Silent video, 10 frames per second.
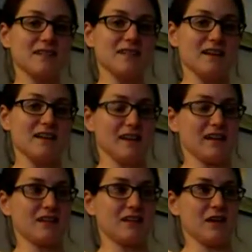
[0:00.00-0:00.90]
And,
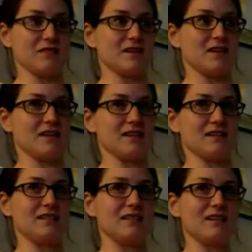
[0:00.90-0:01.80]
like, you have to
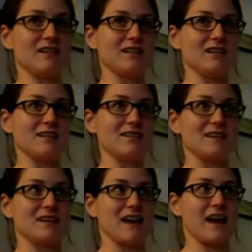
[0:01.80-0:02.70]

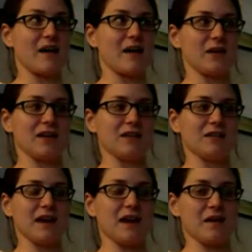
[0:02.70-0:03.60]
dig out and
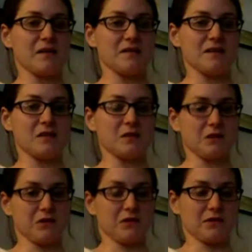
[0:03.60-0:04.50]
around and
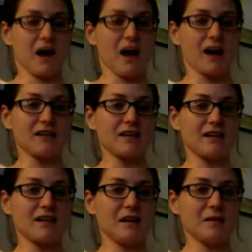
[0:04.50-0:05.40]
through the rock.
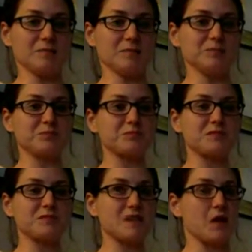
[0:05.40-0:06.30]

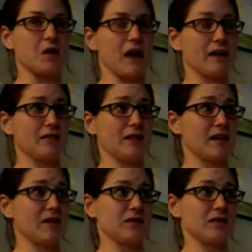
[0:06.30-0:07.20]
So So I
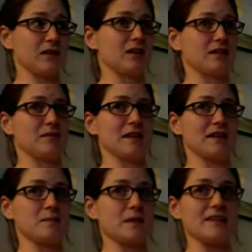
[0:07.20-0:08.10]
only garden in
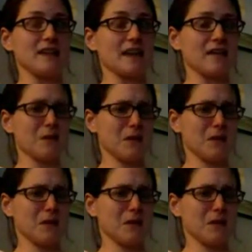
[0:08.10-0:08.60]
raised beds. I don't know